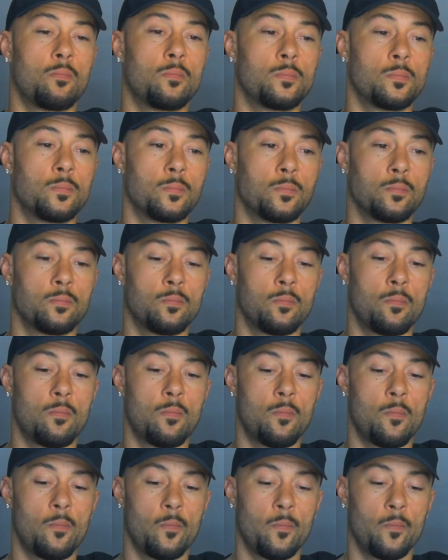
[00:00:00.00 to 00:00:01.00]

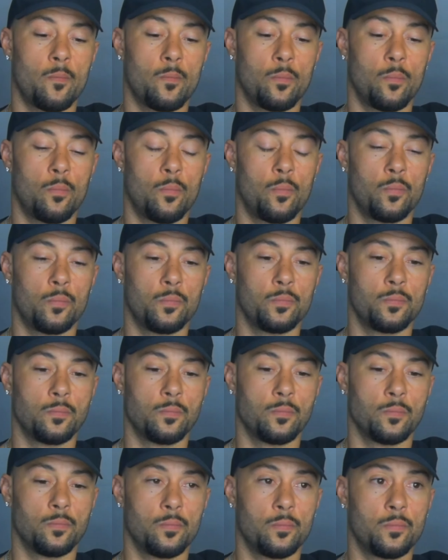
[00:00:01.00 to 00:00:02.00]

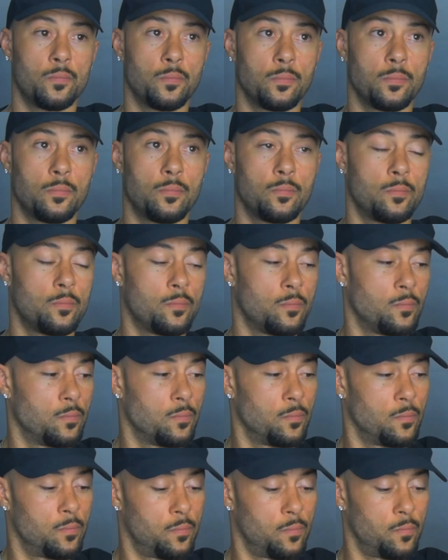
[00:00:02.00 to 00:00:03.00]

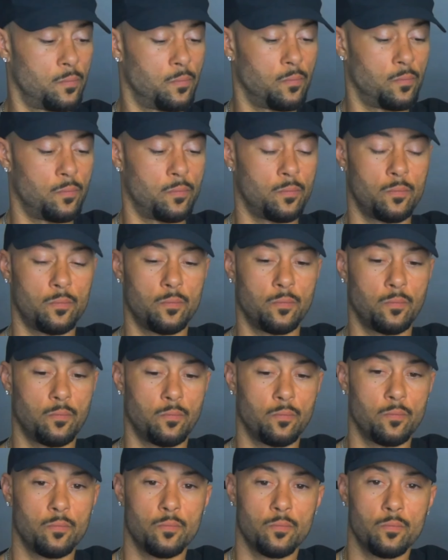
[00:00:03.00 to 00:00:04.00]

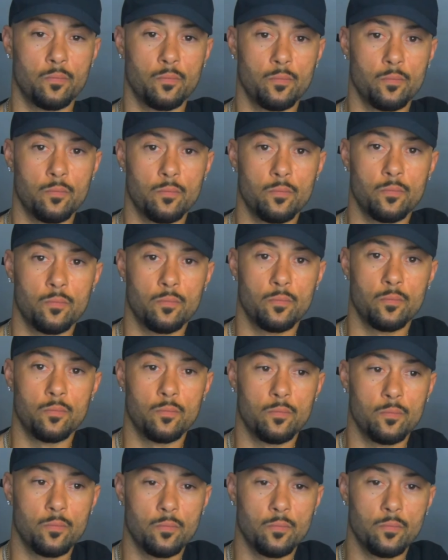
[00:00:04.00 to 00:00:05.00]

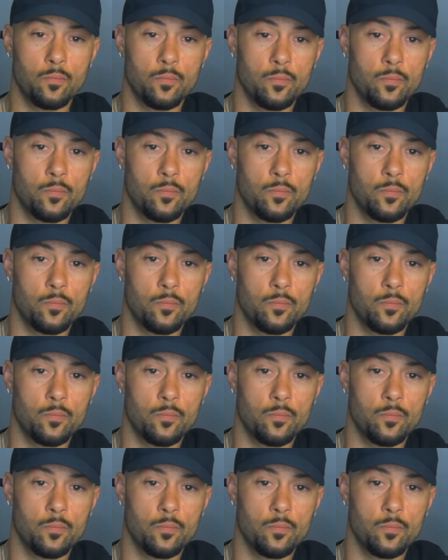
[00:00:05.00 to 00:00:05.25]
No words are spoken by the person on screen.